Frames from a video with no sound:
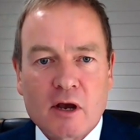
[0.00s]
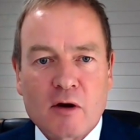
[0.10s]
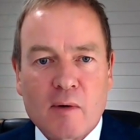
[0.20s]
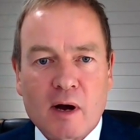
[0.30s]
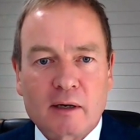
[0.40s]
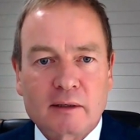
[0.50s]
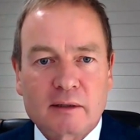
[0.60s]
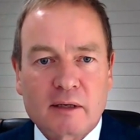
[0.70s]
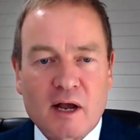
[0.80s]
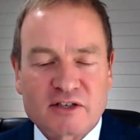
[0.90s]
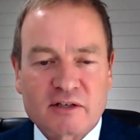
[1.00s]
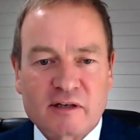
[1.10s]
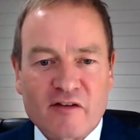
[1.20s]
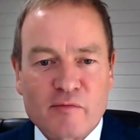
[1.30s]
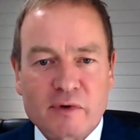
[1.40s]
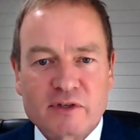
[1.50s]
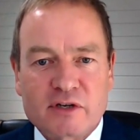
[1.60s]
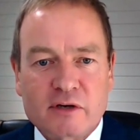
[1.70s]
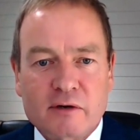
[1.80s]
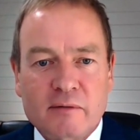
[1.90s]
who are asking the government
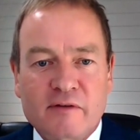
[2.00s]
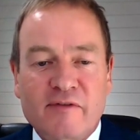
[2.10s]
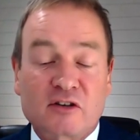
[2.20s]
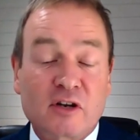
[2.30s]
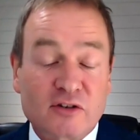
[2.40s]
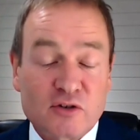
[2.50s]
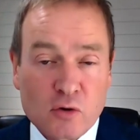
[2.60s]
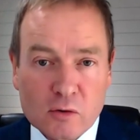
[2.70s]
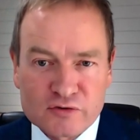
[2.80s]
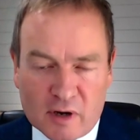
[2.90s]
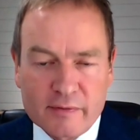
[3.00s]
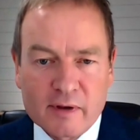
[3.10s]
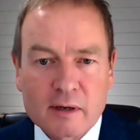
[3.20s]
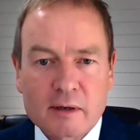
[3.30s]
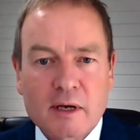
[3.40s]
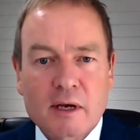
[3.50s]
to, in fact, go to the court, rather,